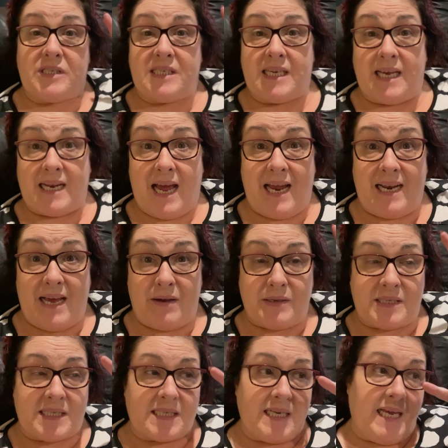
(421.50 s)
to get 8 hours
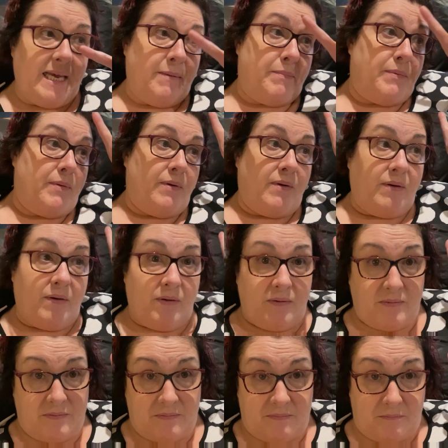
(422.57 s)
sleep
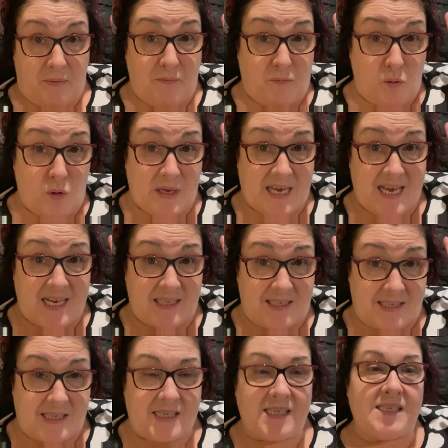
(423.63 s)
before
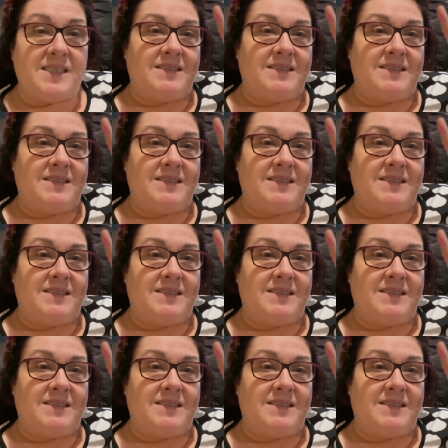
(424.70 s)
kids.